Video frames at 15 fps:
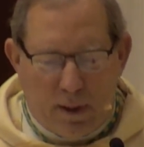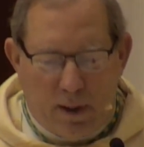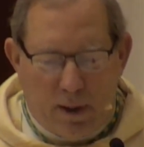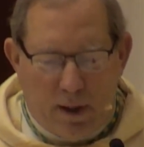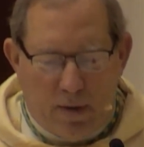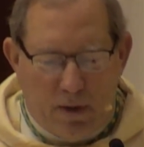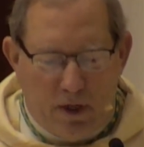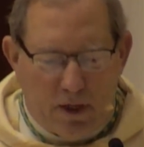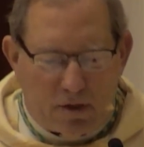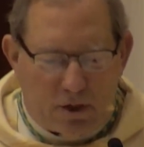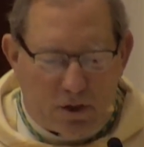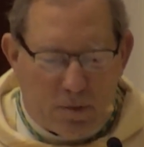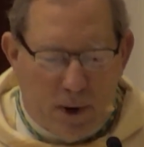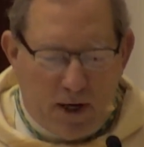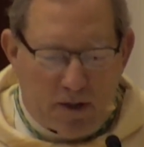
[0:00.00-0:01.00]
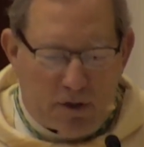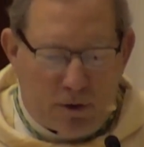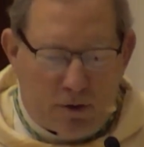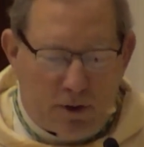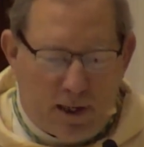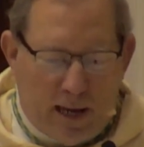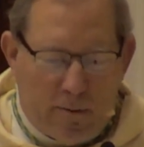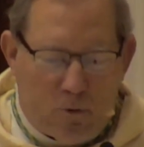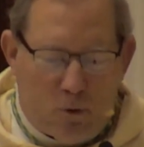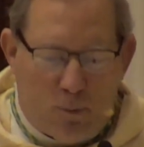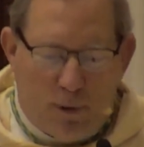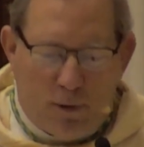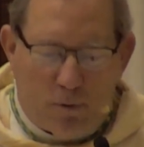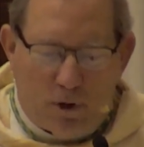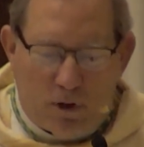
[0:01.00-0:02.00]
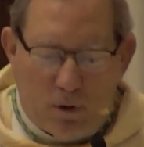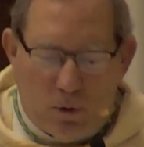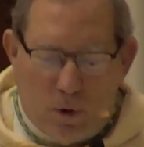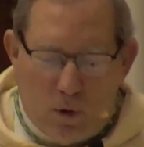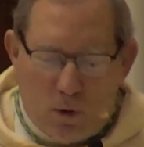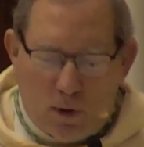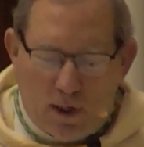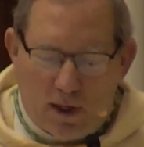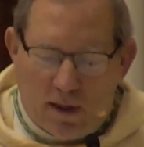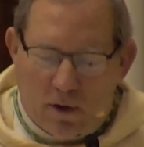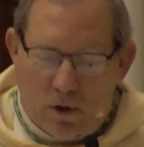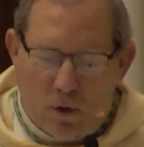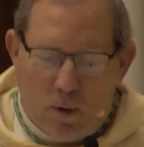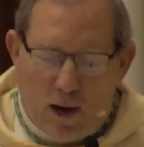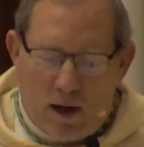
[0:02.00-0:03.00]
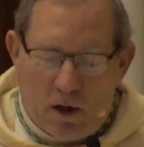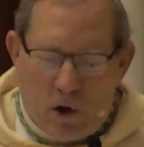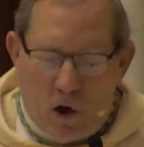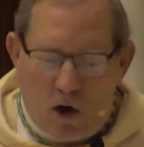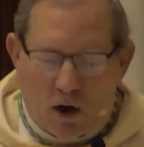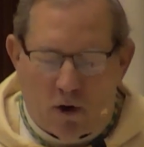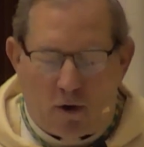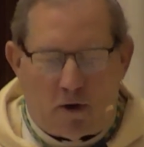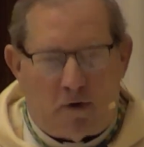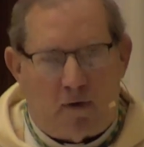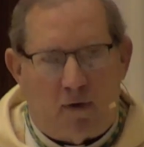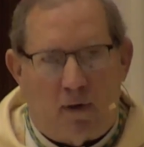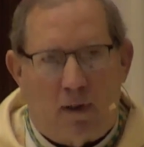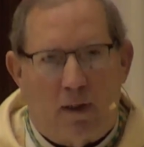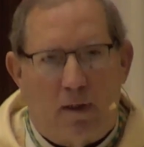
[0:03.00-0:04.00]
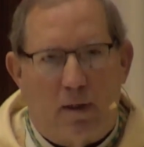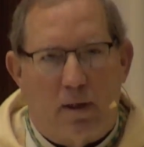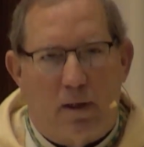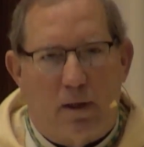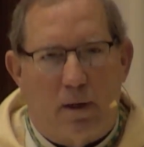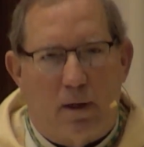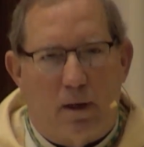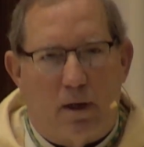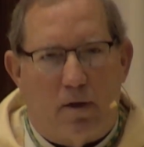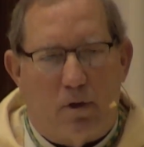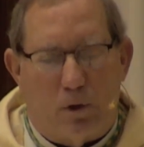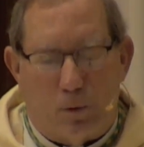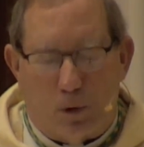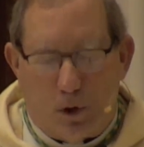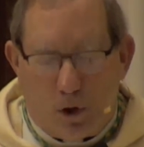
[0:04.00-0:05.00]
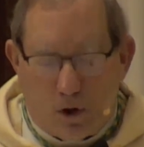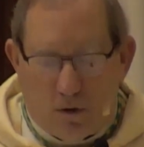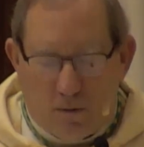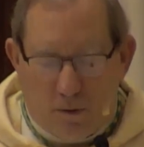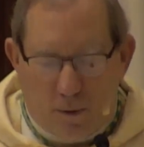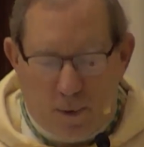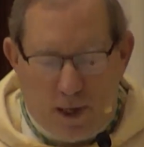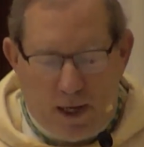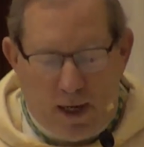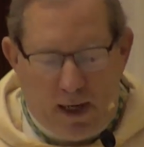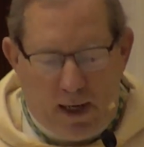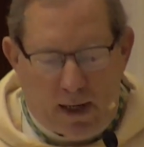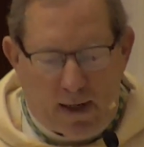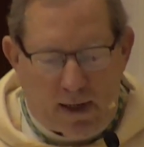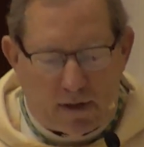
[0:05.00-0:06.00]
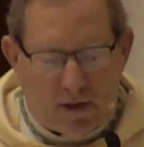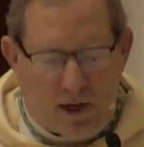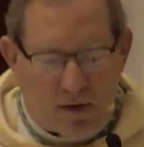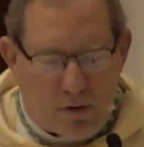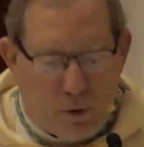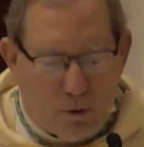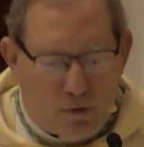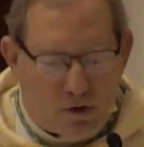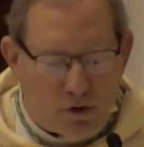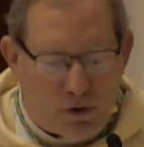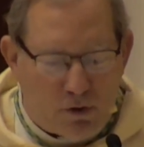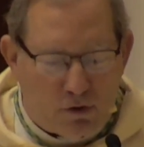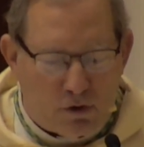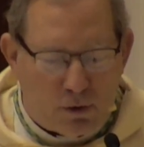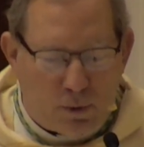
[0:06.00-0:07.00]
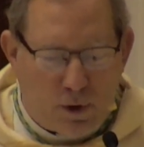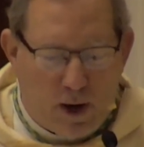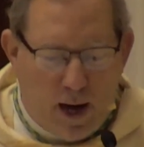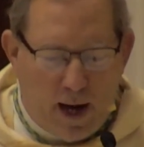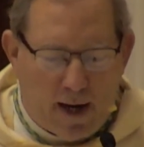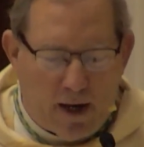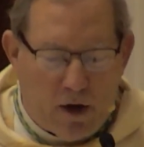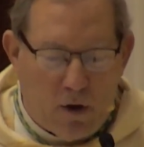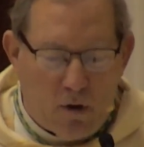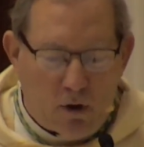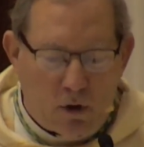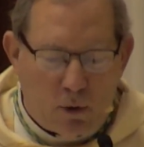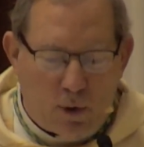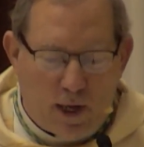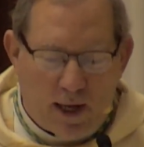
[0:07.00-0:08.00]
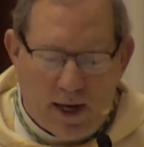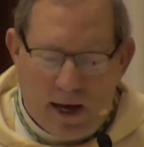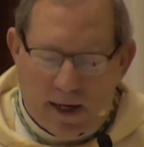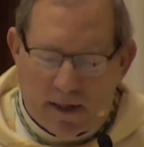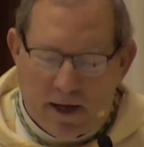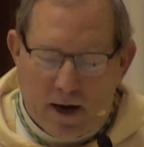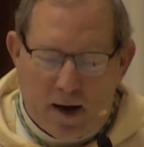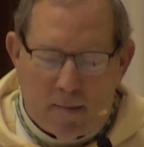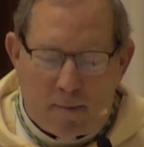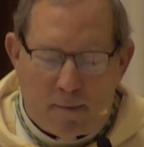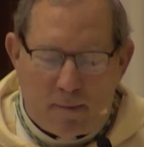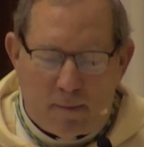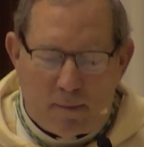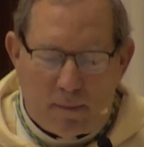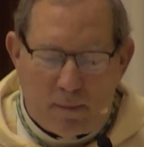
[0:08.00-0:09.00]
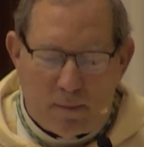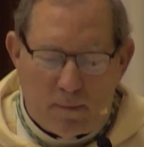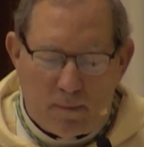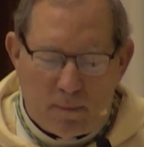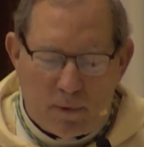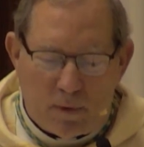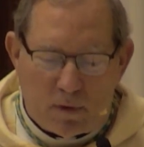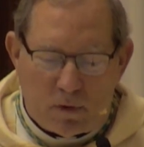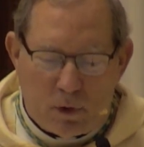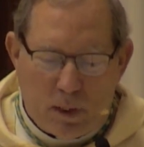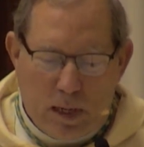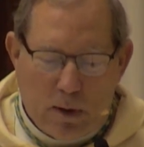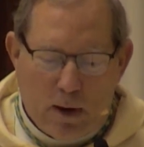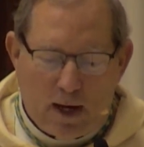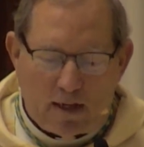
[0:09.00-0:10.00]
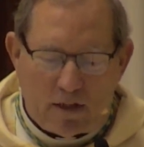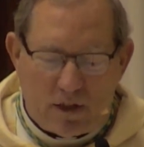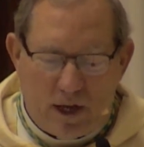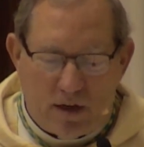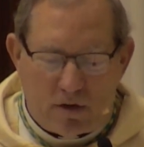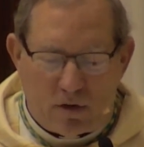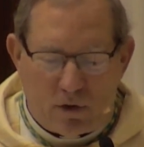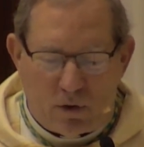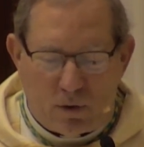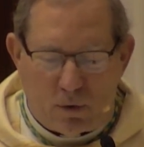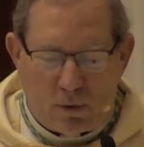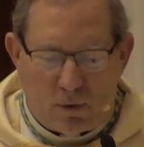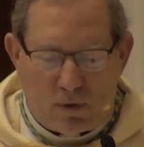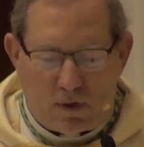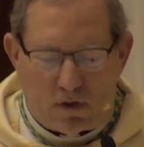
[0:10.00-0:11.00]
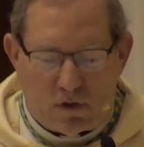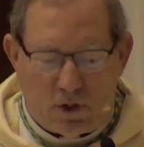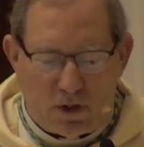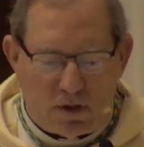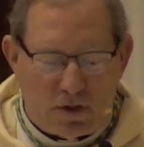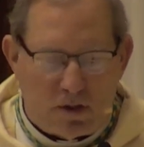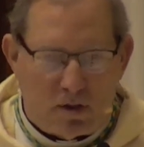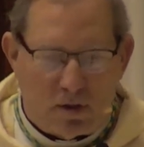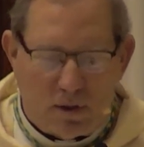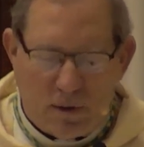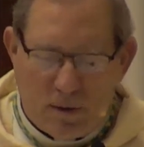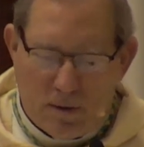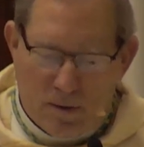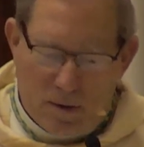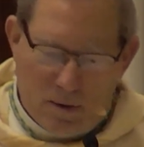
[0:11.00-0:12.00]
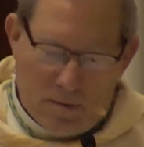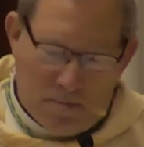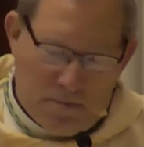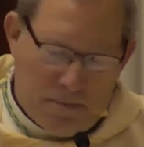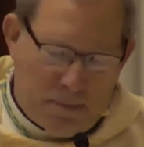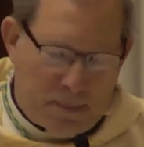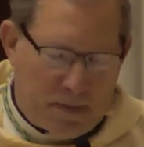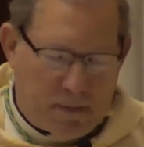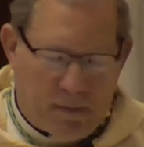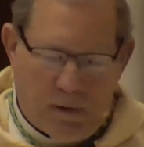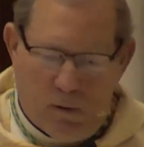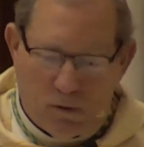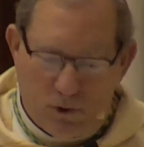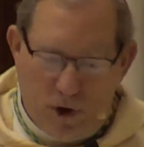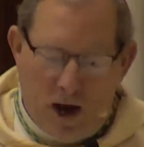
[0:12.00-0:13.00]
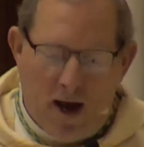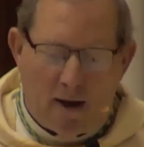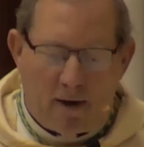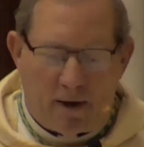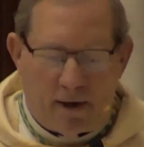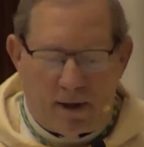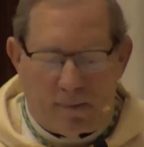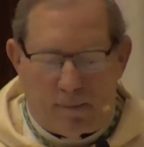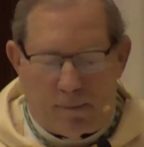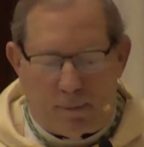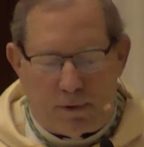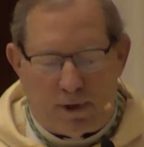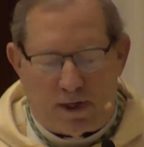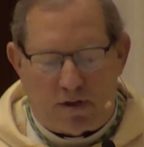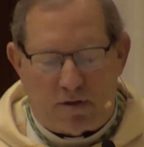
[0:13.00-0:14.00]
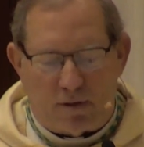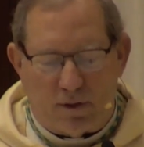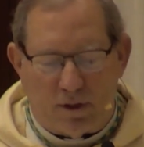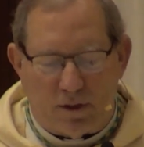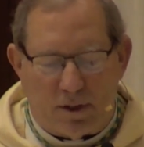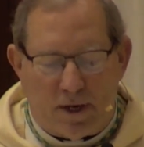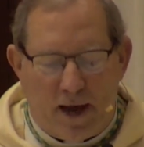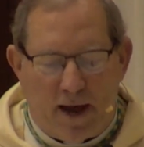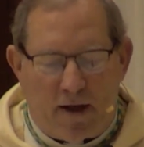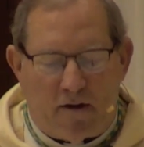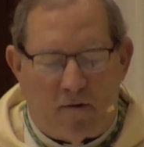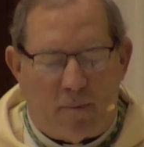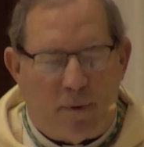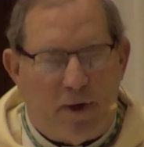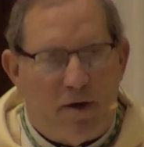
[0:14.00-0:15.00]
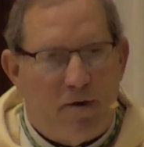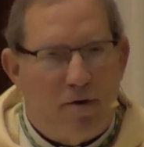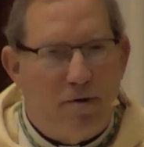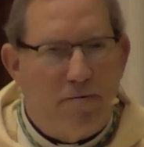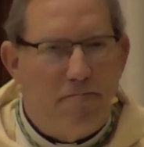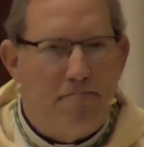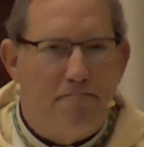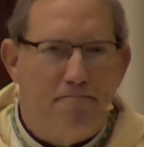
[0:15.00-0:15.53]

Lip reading: And then he says, my children, I will be with you only a little while longer. And you will look for me, and as I told the Jews, where I go, you cannot come. So now I say to you. And then Jesus goes on and he predicts the denial of Peter.